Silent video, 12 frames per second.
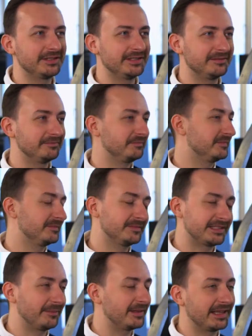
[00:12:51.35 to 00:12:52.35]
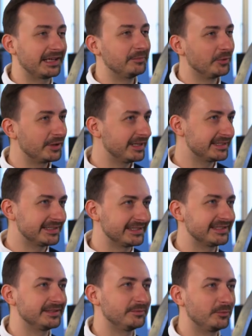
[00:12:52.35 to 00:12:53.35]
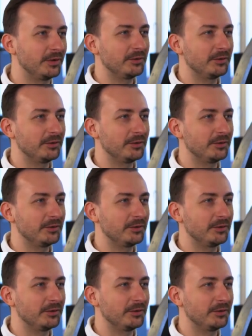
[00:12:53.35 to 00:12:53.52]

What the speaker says: in something like a booking system where